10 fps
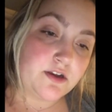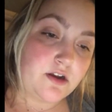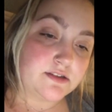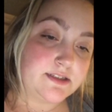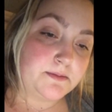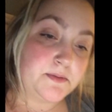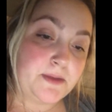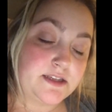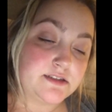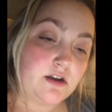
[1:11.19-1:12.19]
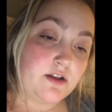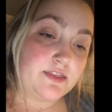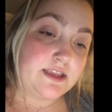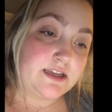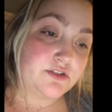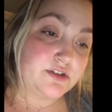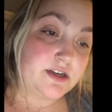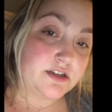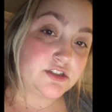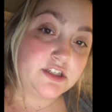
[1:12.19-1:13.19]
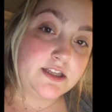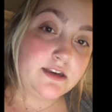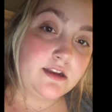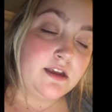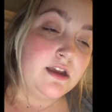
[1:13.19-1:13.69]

concept based on the introduction,